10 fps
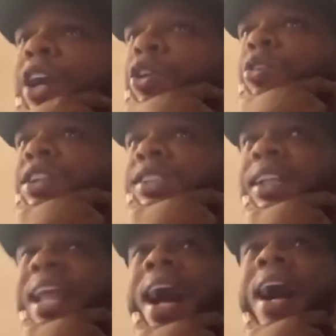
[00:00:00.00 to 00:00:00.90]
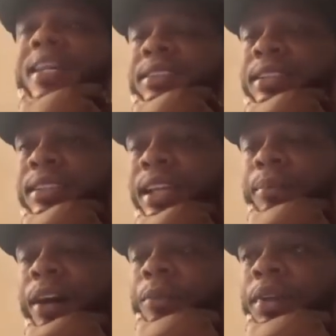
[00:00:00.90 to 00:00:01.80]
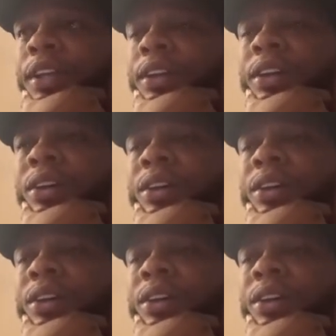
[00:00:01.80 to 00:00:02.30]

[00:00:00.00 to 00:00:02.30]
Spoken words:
got all these lies to say about me,